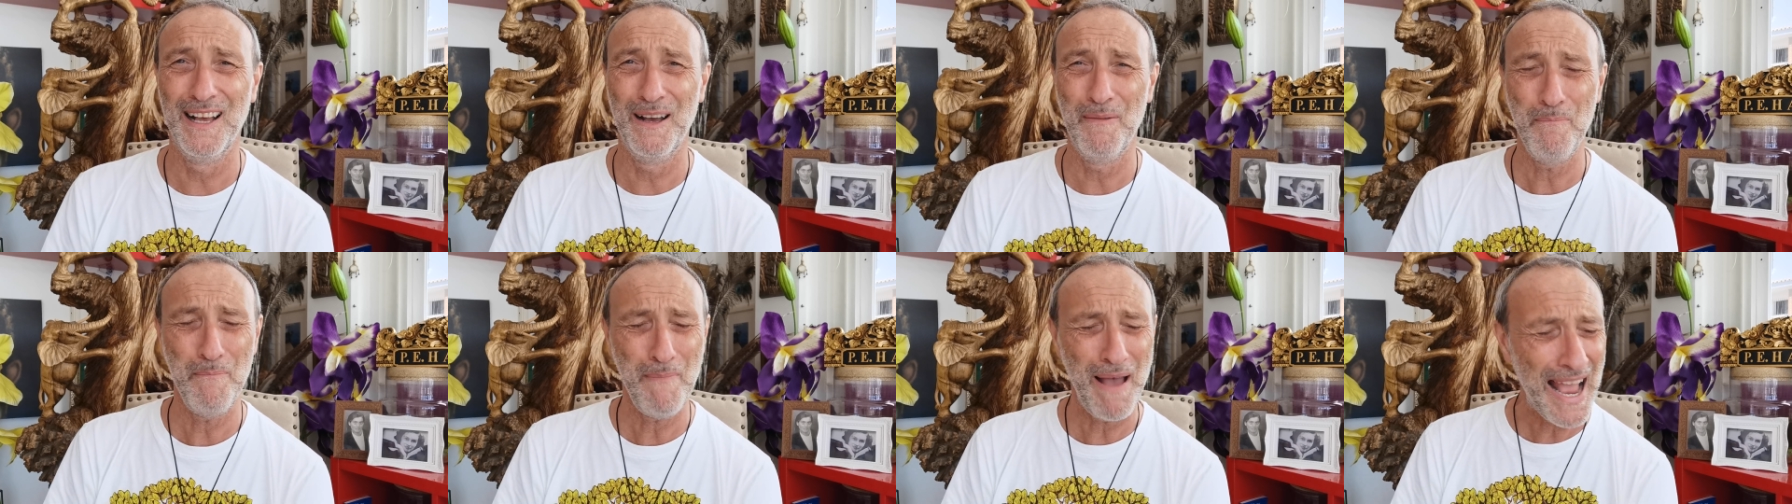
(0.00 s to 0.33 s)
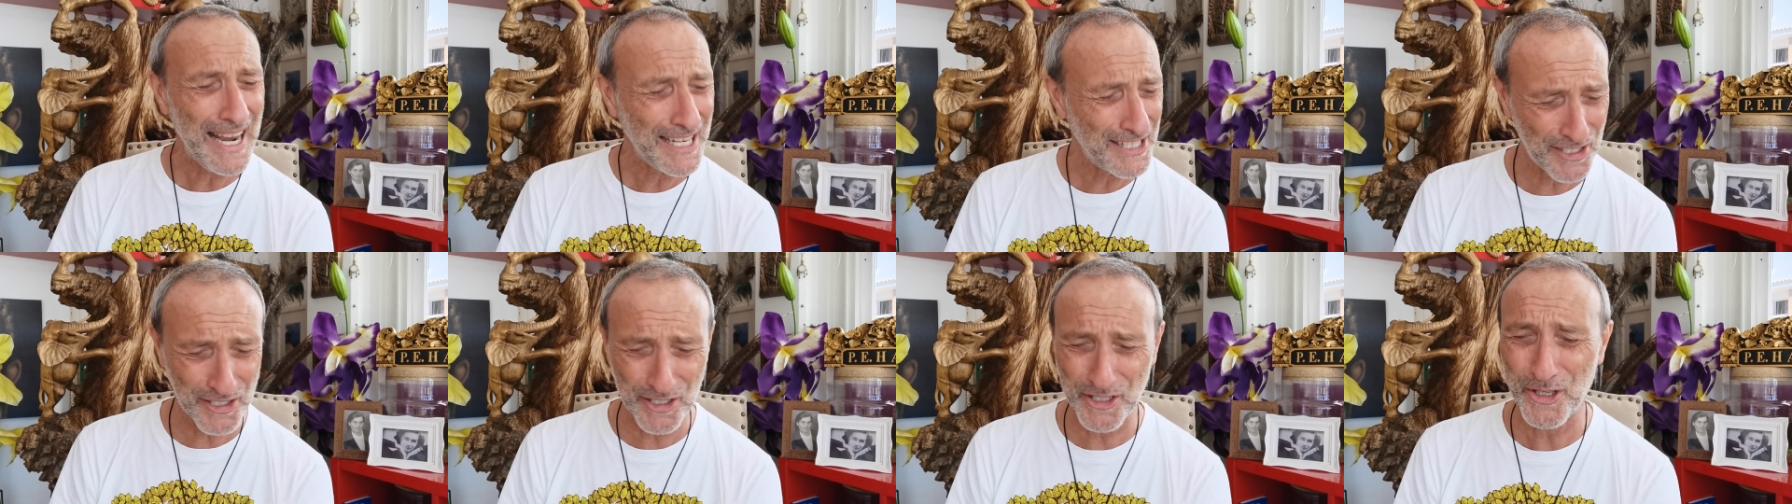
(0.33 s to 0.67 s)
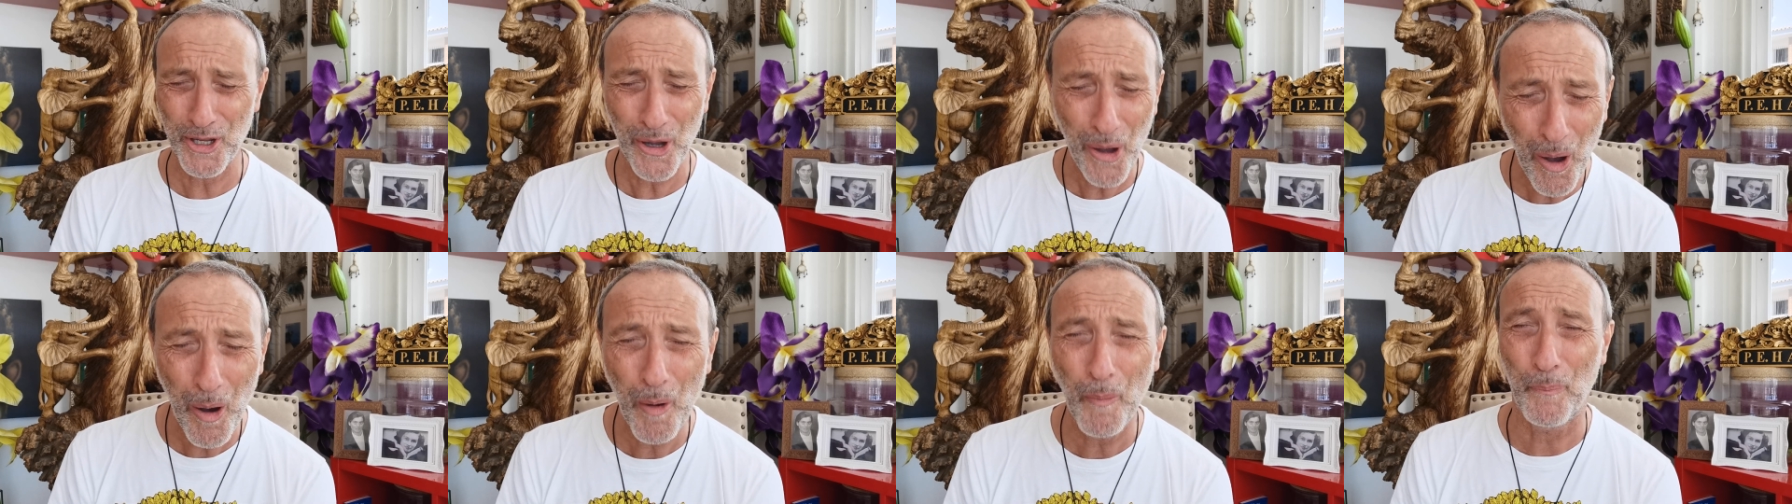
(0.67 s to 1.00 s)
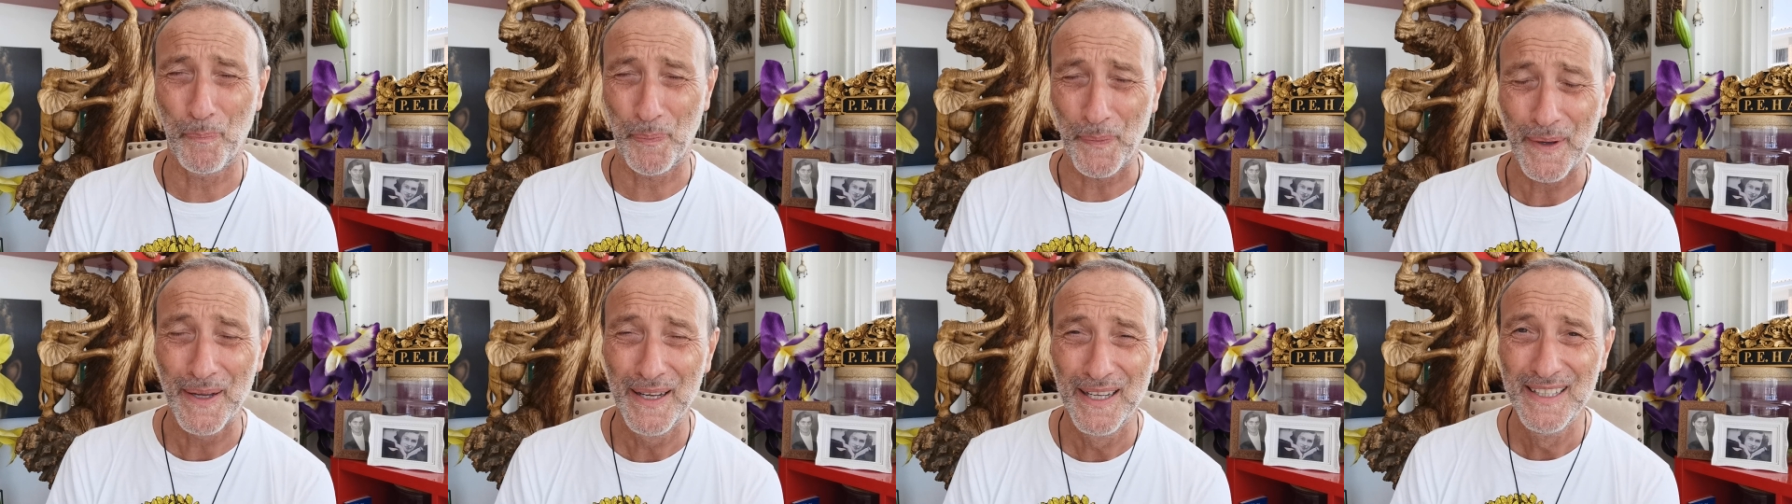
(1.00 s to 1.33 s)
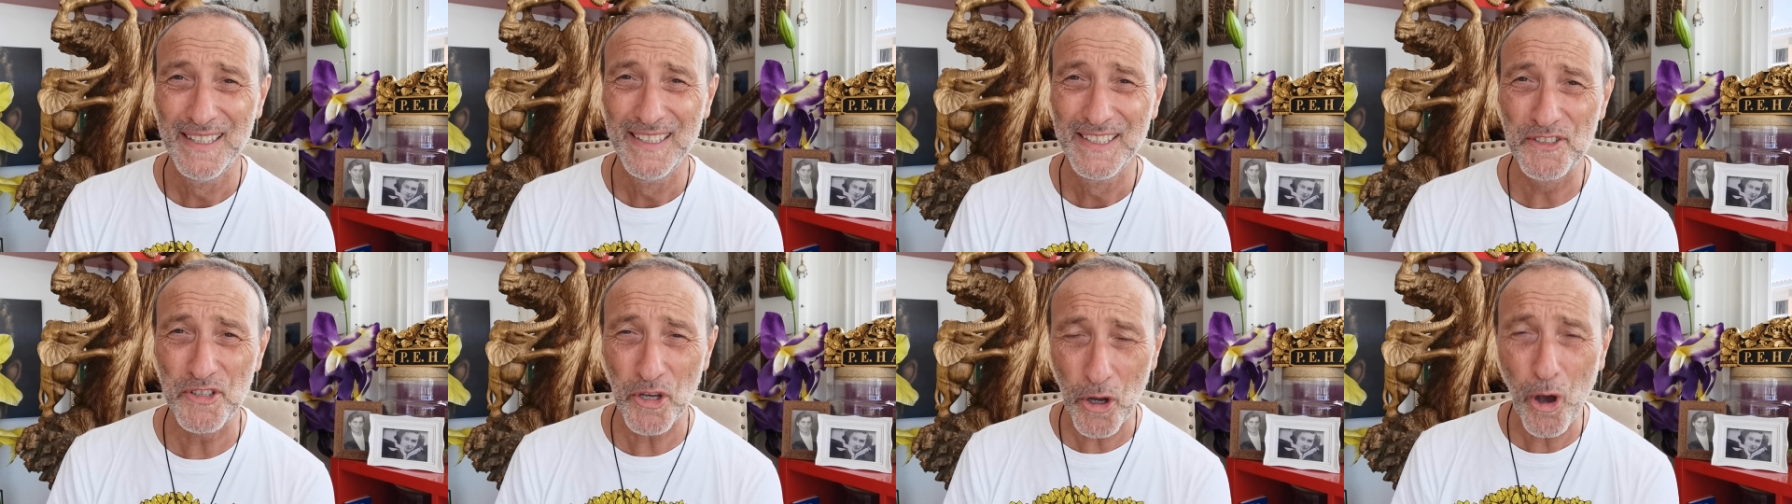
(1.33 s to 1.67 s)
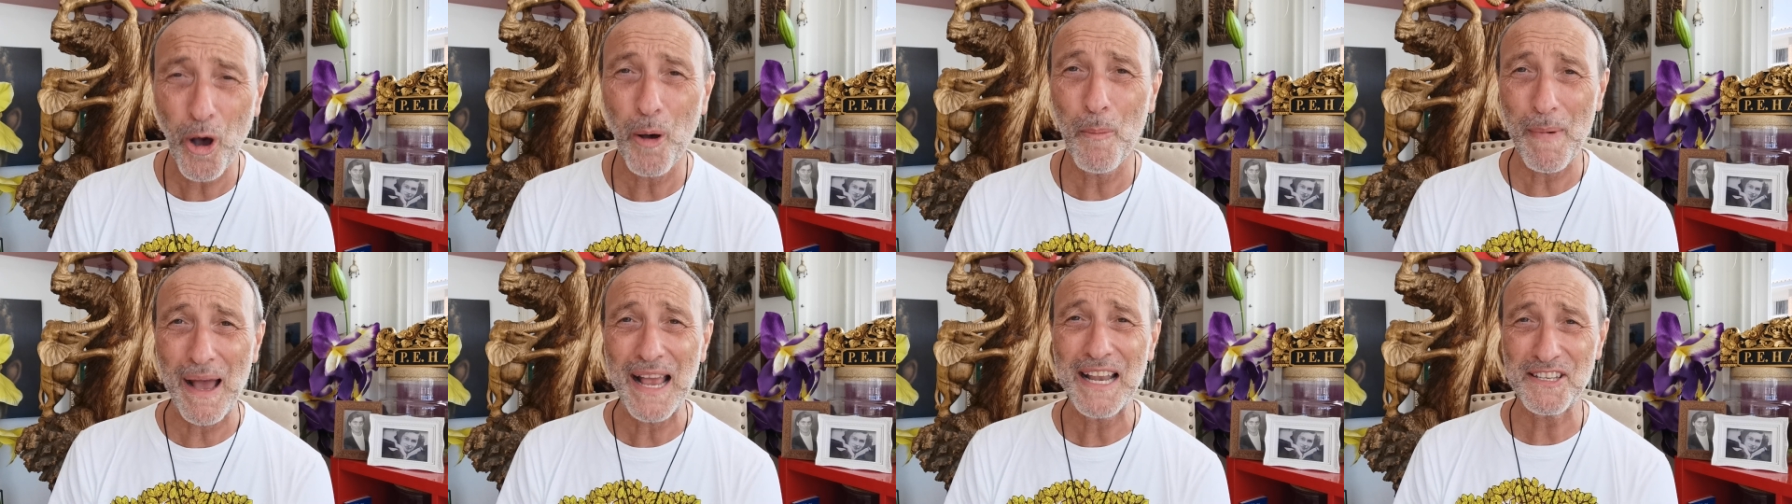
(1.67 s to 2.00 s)
Messed up!
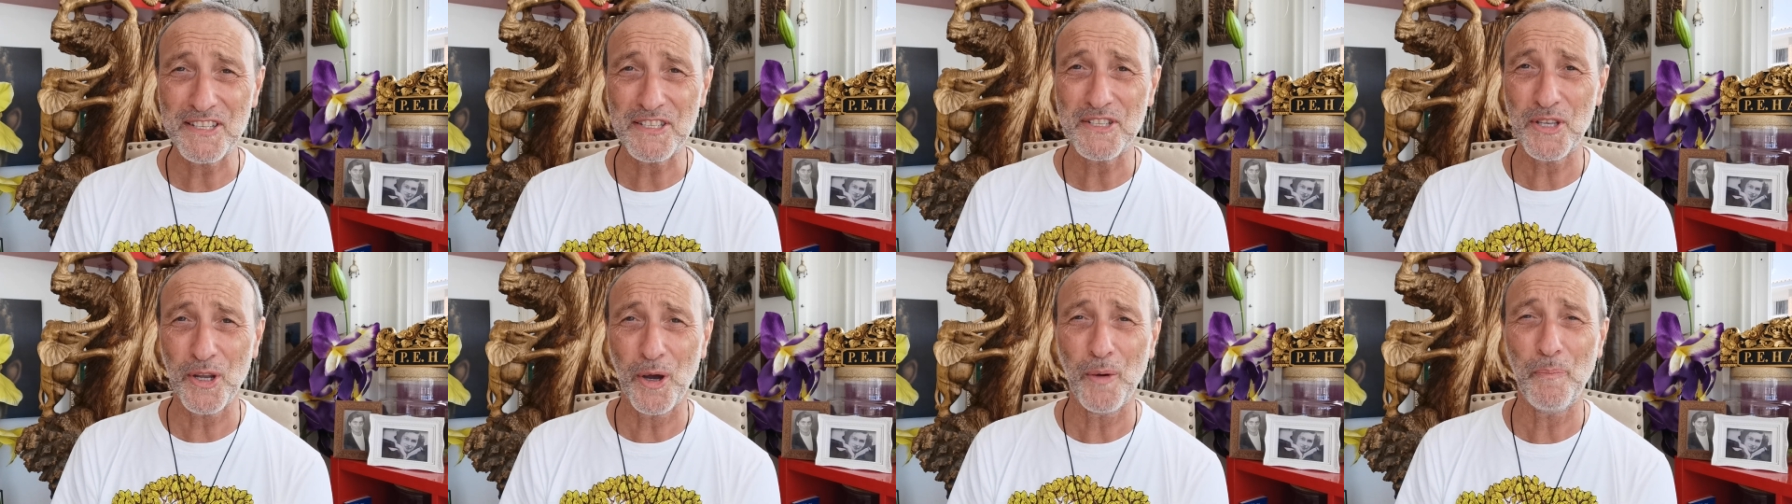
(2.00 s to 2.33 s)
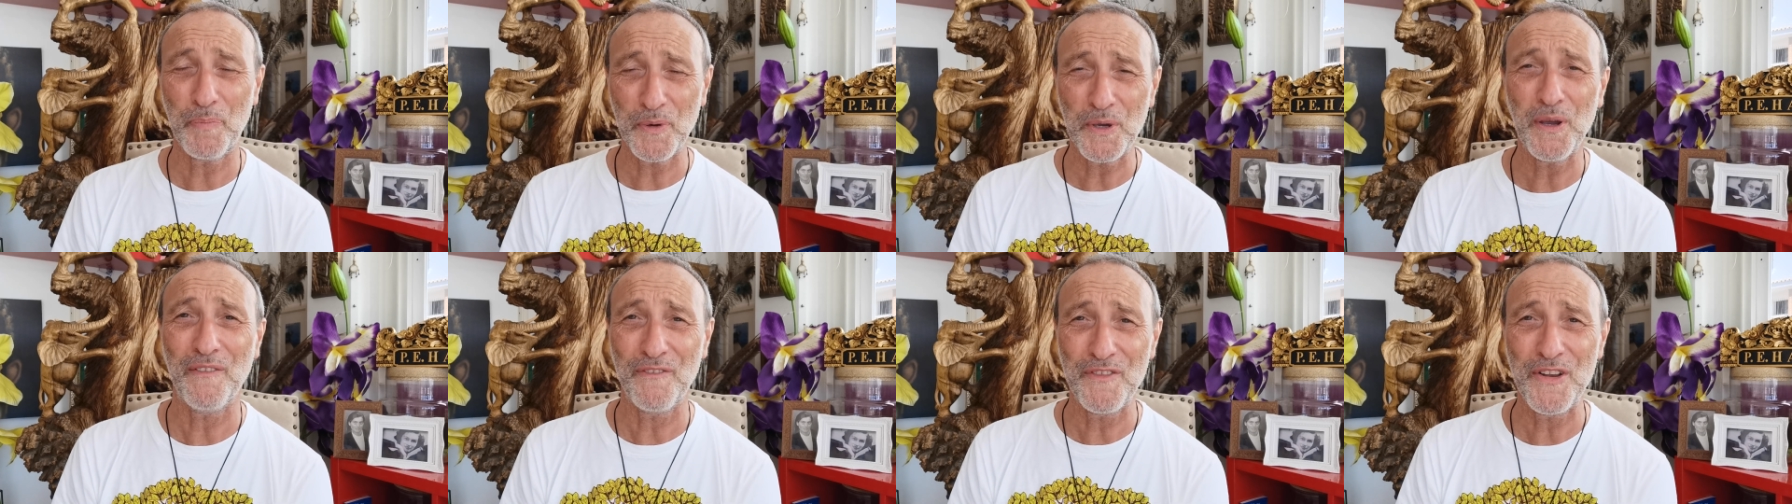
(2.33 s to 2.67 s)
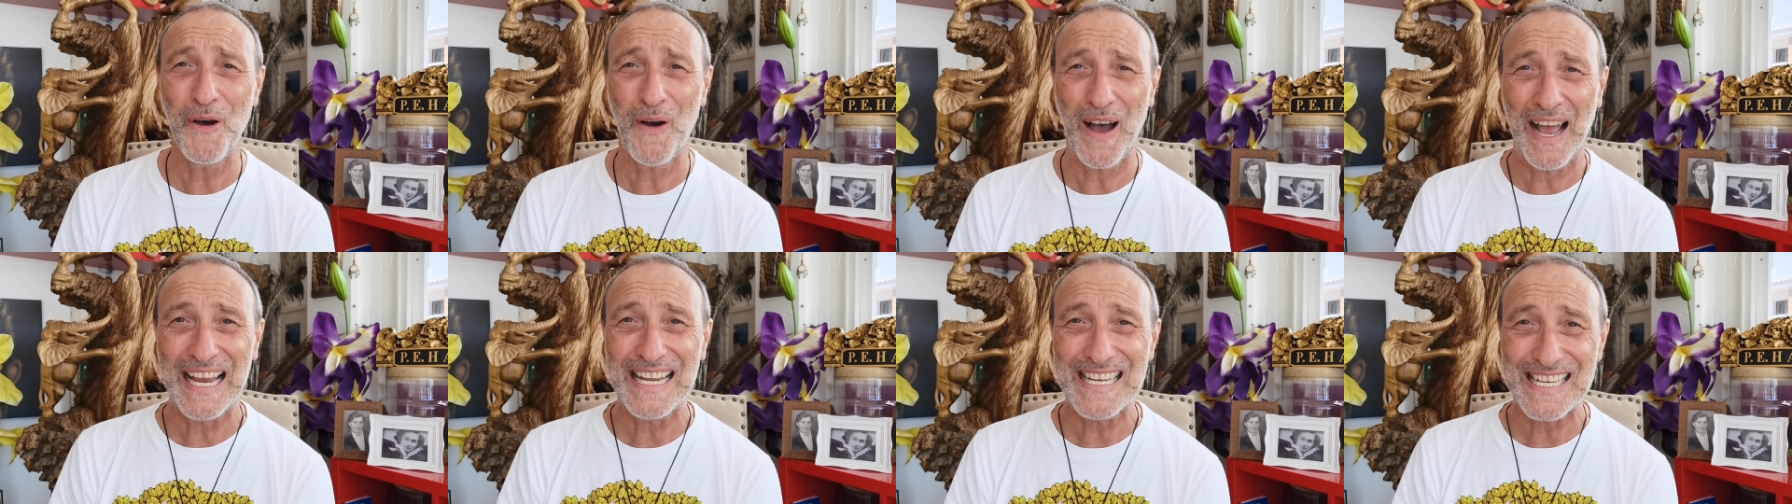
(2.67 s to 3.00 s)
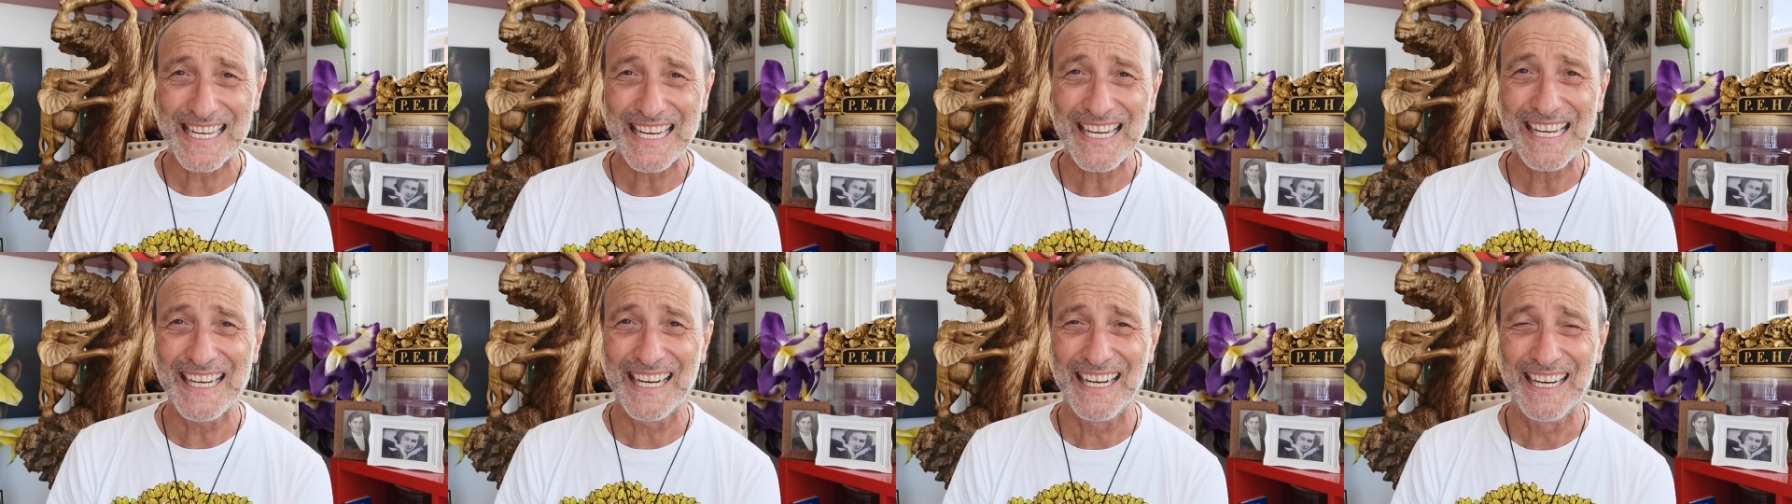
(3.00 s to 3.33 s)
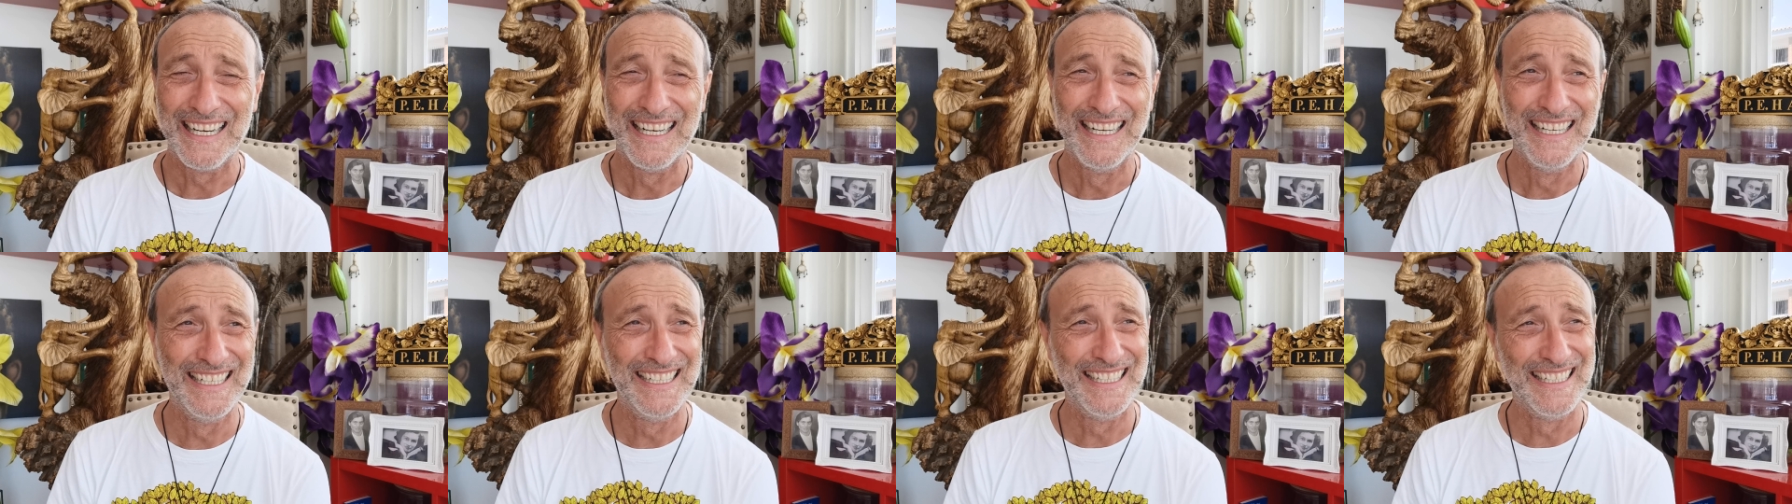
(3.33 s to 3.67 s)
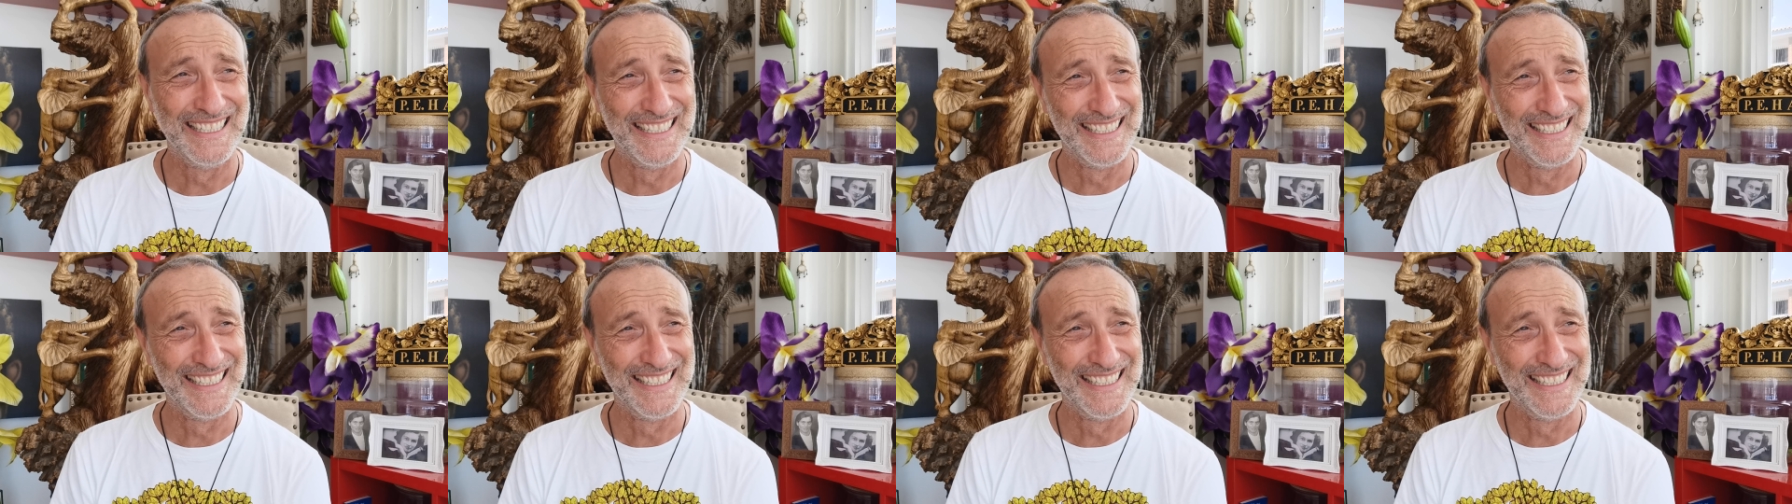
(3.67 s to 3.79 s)
So messed up, you have no idea!